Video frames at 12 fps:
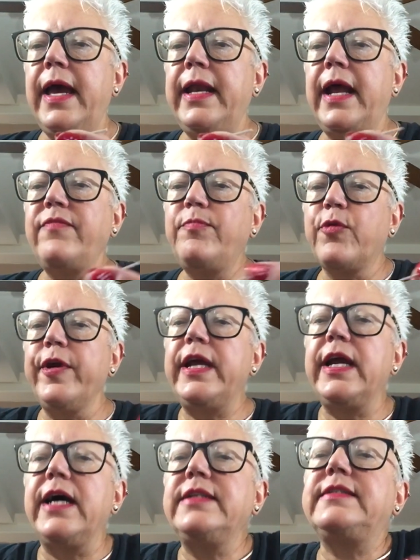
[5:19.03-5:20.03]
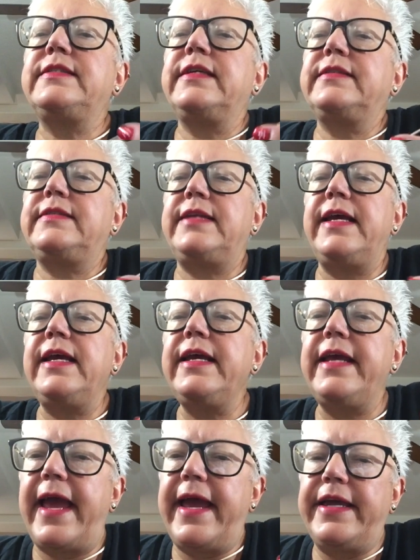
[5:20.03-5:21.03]
And I pre-cut
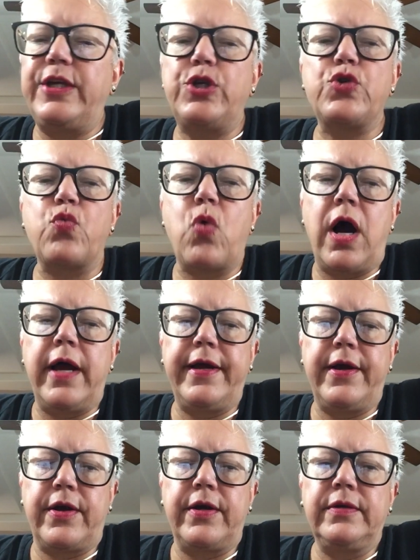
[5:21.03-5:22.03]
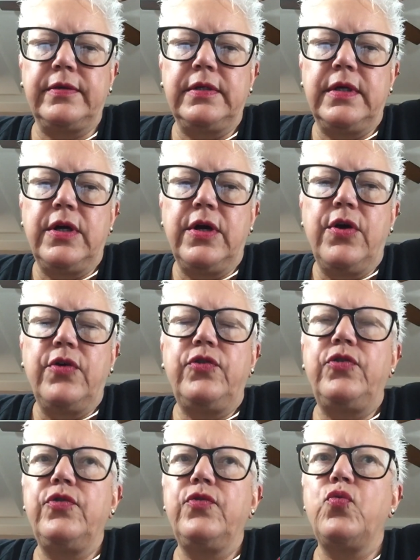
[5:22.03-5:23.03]
16 gauge wire
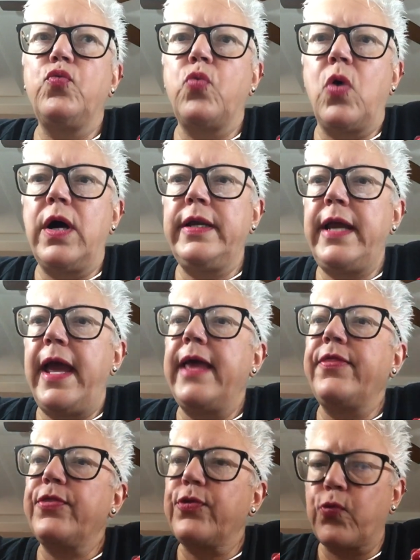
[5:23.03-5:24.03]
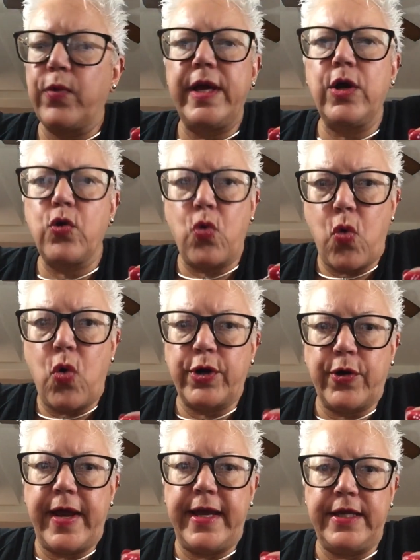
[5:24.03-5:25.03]
to 1
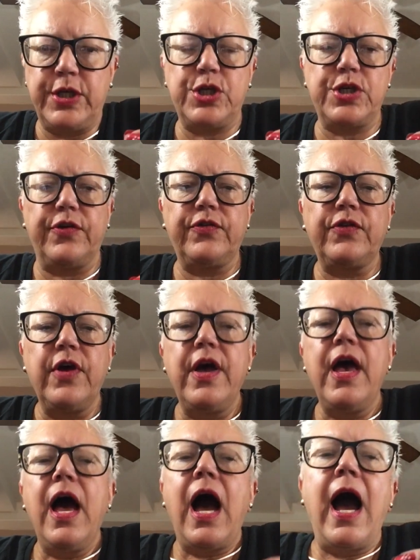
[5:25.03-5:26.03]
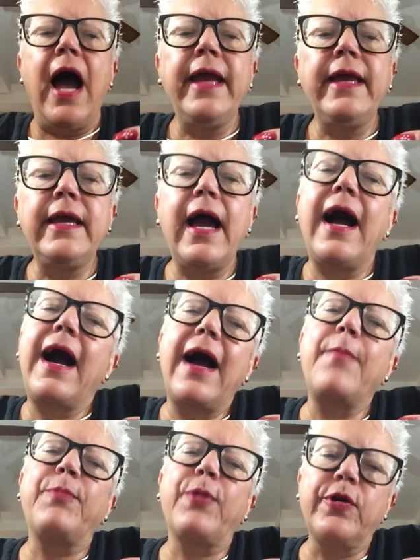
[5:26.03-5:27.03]
3/4 inches.
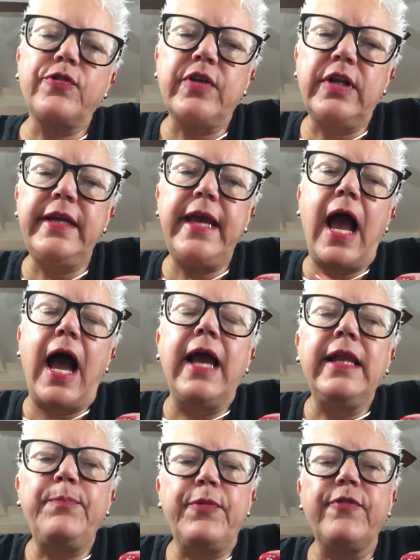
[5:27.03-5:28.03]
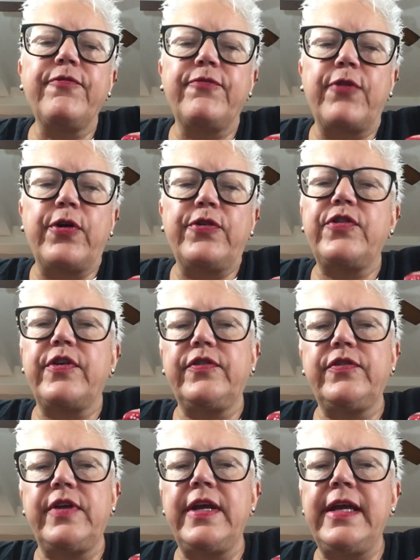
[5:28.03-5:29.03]
Personally, I prefer
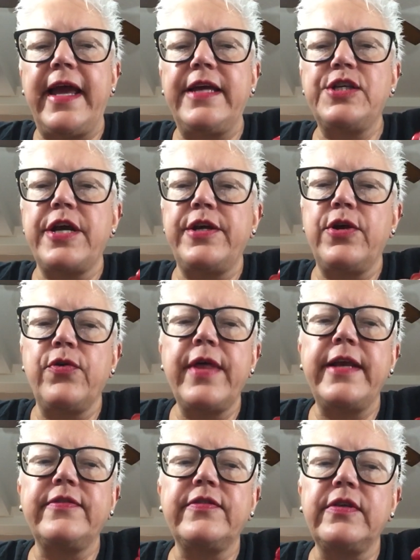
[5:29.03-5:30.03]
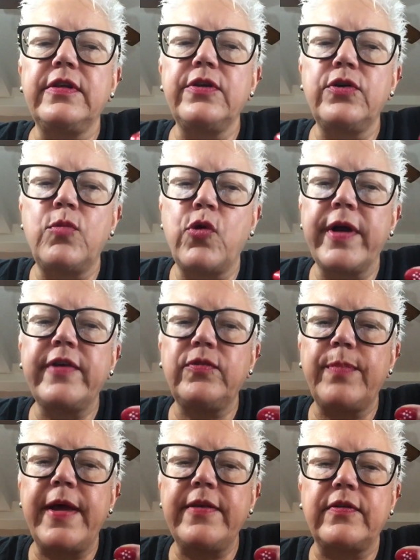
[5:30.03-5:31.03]
16 gauge. I know that it's a little more
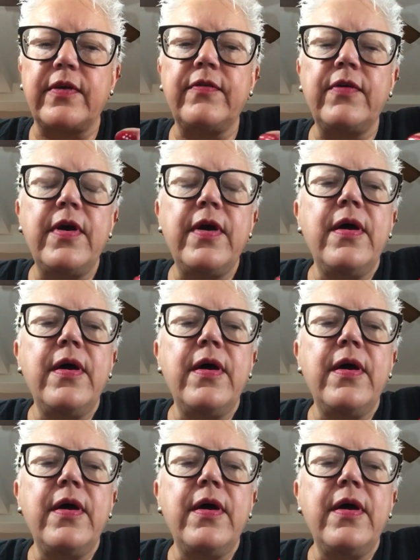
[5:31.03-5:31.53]
expensive,